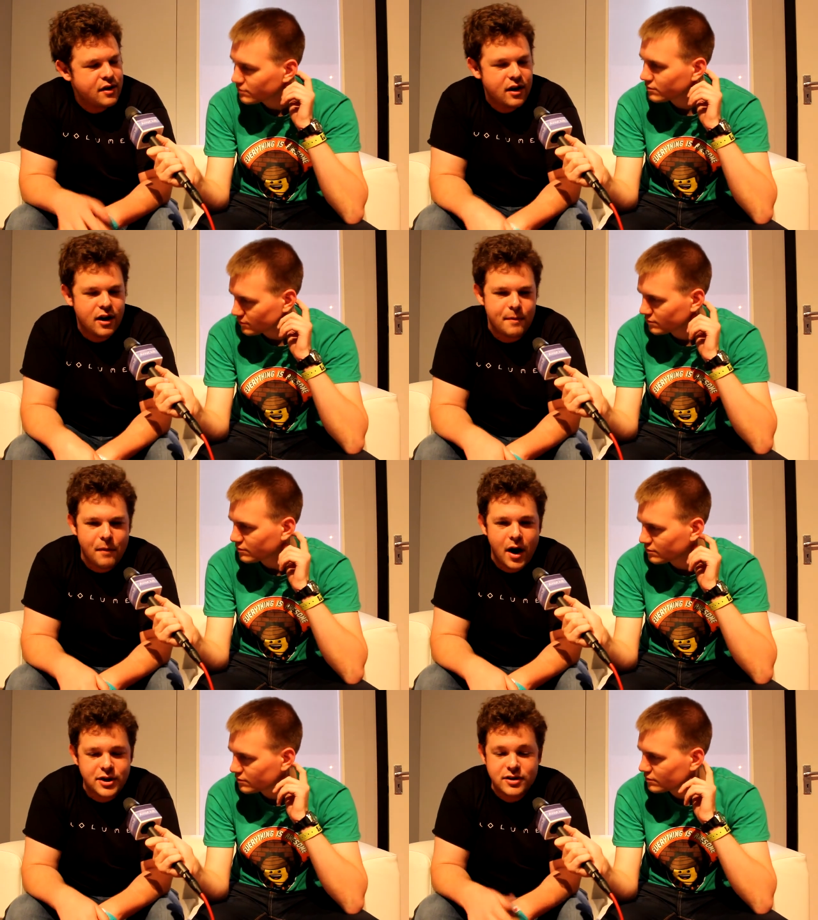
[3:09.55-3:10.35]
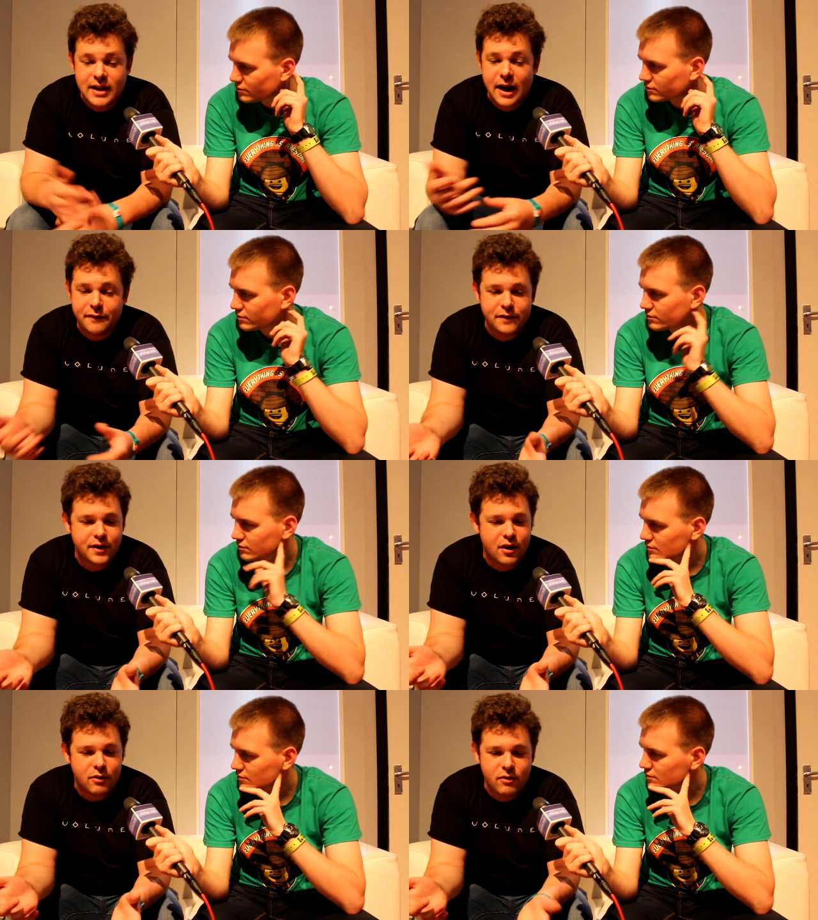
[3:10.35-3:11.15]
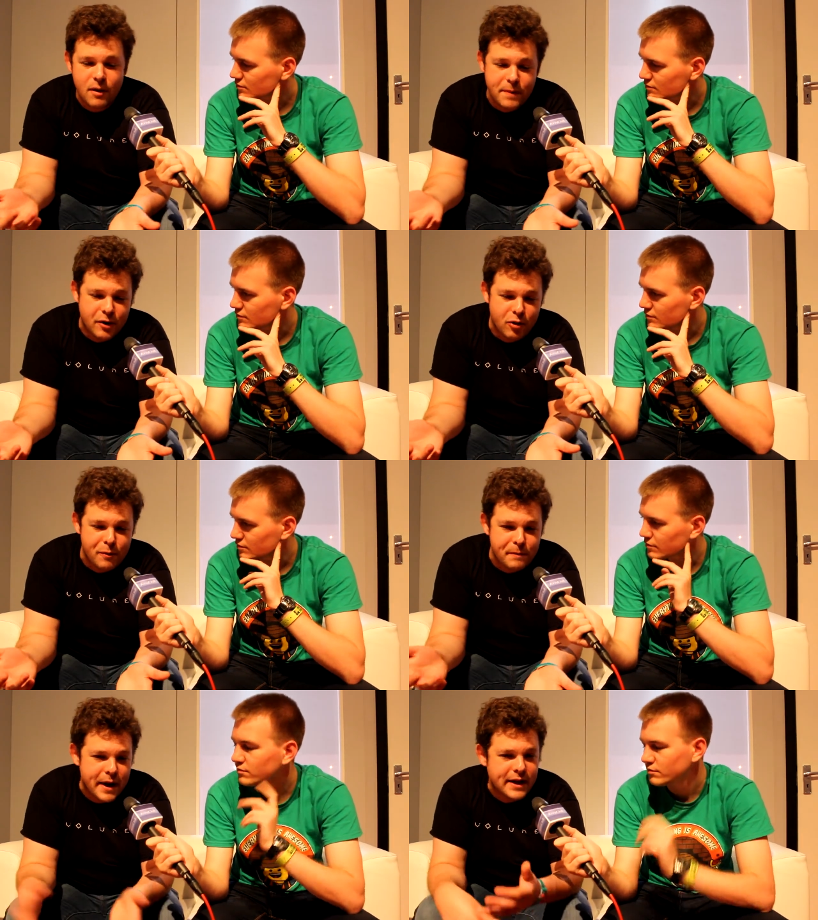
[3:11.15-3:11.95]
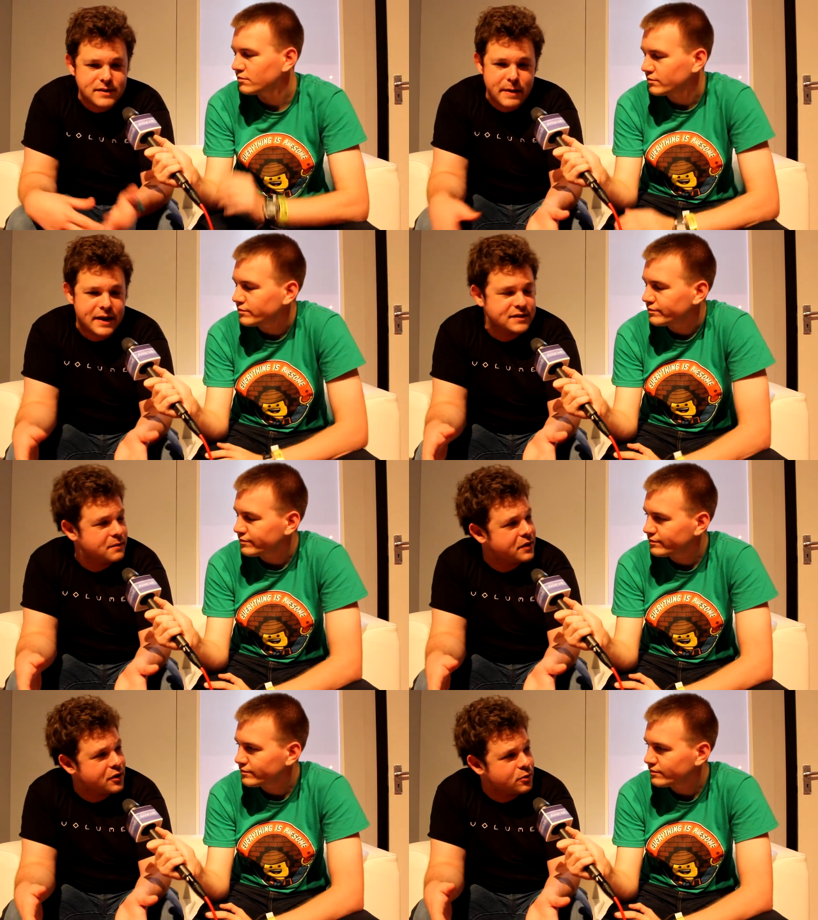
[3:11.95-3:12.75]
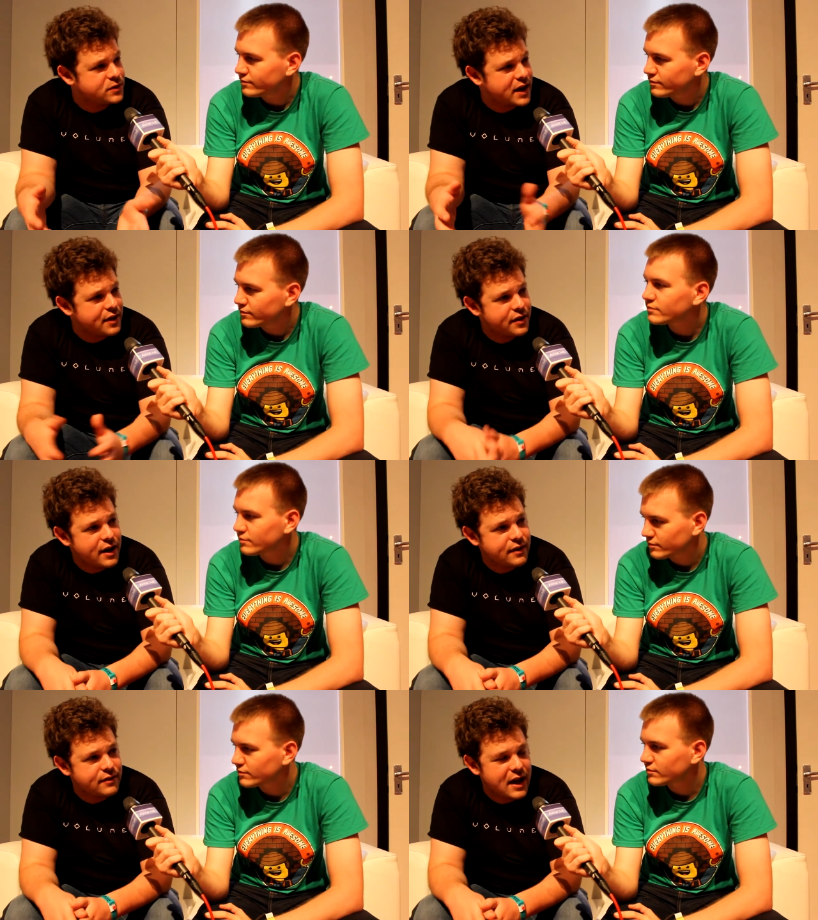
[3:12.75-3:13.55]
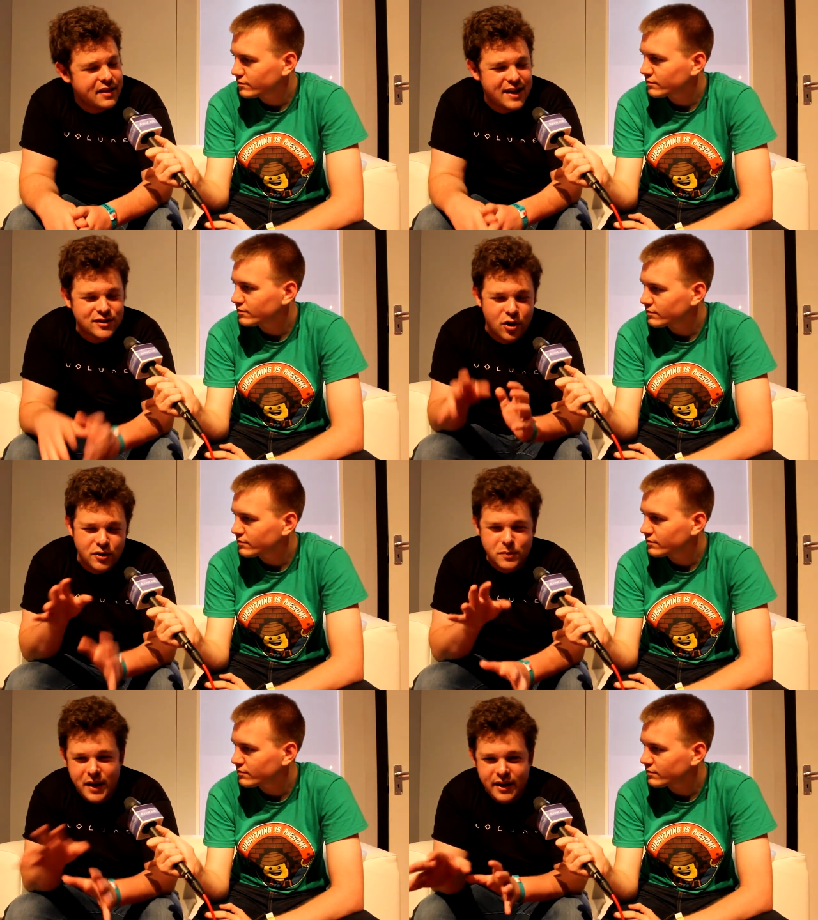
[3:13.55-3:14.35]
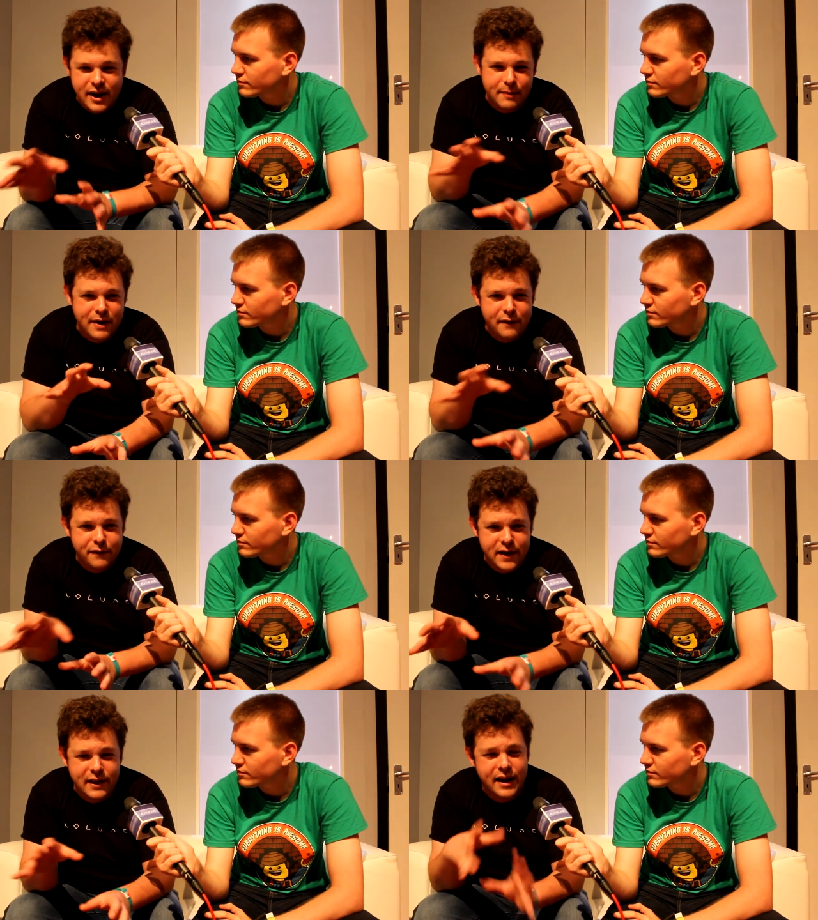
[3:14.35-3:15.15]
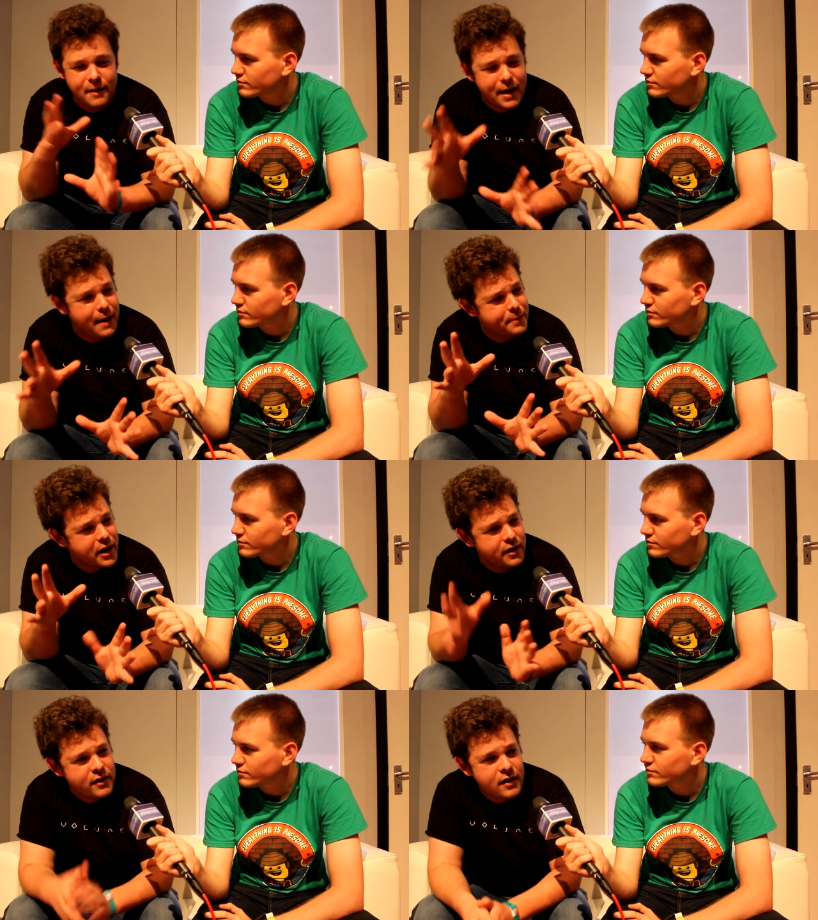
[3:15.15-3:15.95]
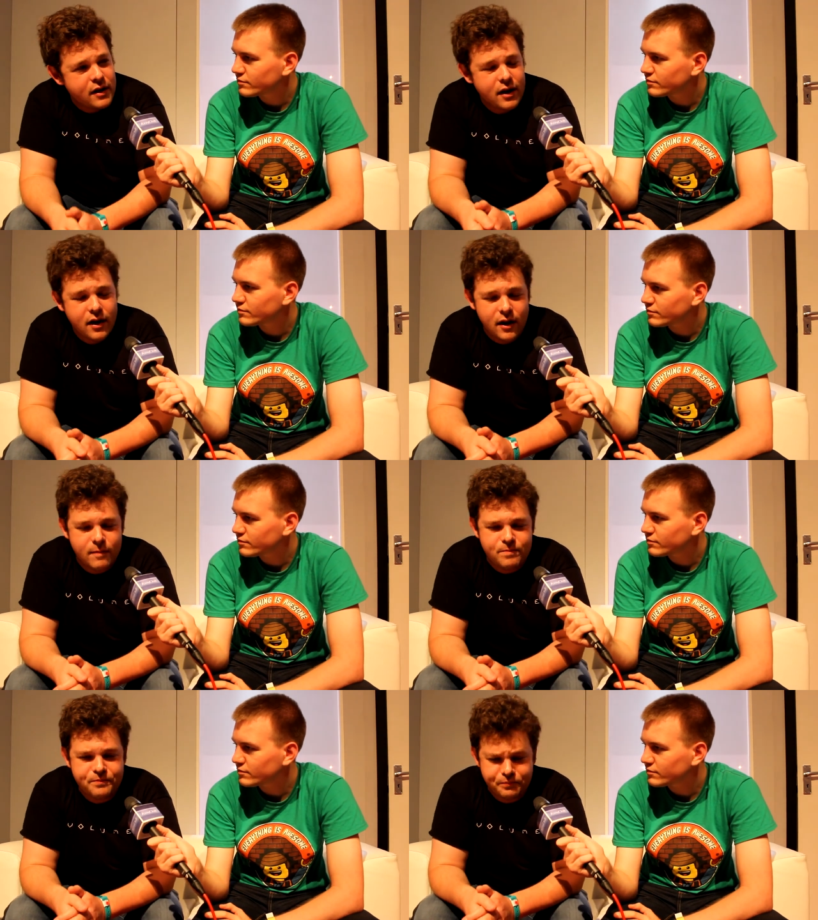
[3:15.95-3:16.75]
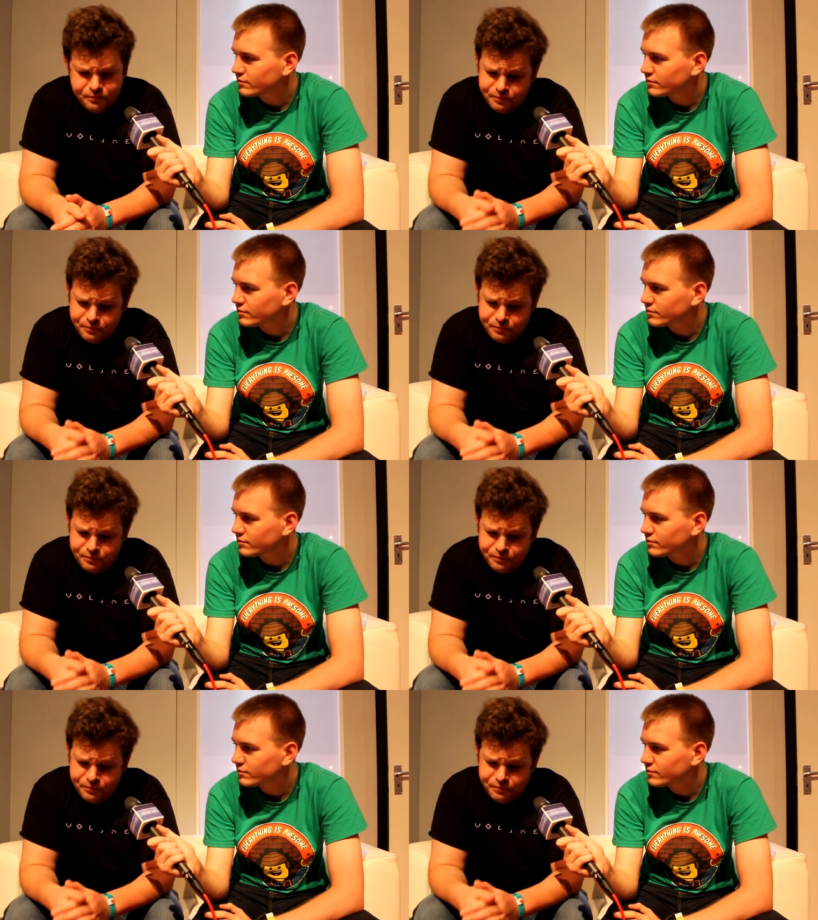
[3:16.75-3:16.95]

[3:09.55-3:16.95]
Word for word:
Speaker 1: Um, I just have you know a big group of mates making something cool together, and, and as long as we can keep that feeling, I'm happy. Um,